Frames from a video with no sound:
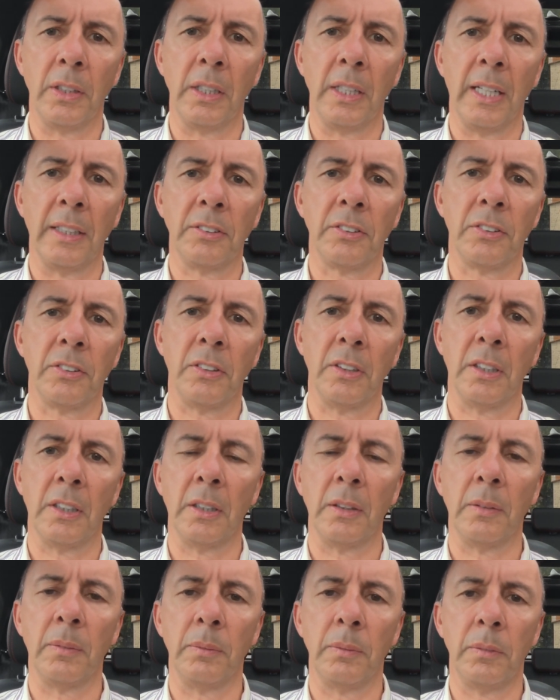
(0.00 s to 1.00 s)
the last
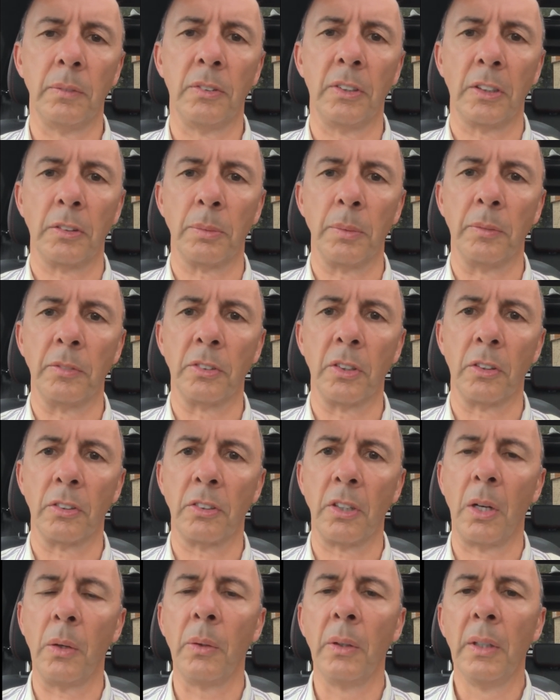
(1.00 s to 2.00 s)
6 months or
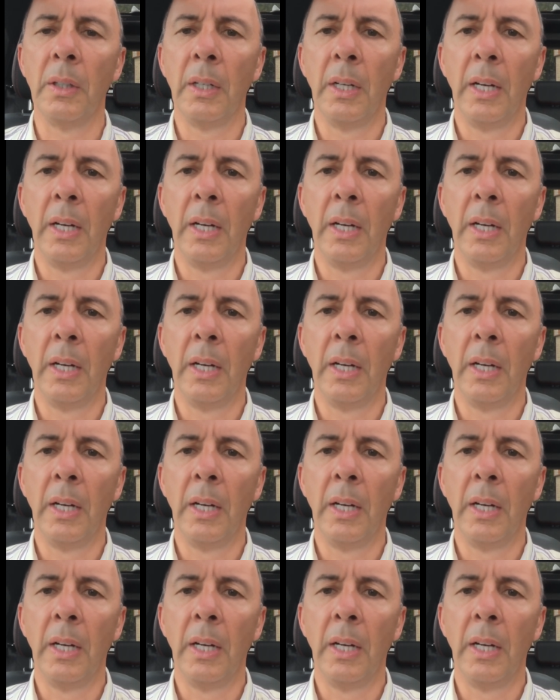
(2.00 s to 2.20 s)
so